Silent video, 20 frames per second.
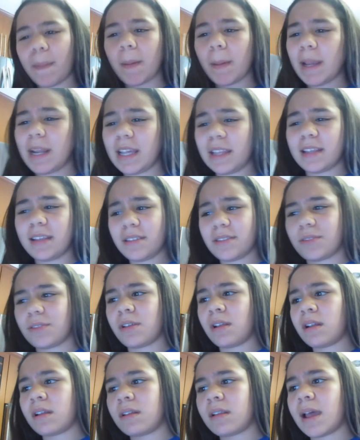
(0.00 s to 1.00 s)
but I'm getting this
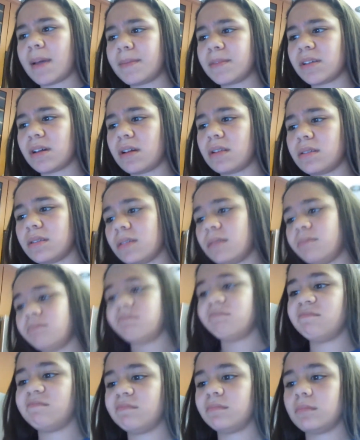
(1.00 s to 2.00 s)
one on Amazon, so...
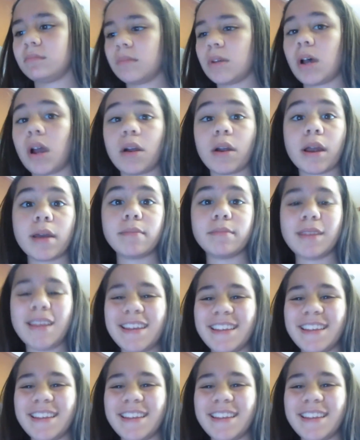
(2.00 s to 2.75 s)
Alright.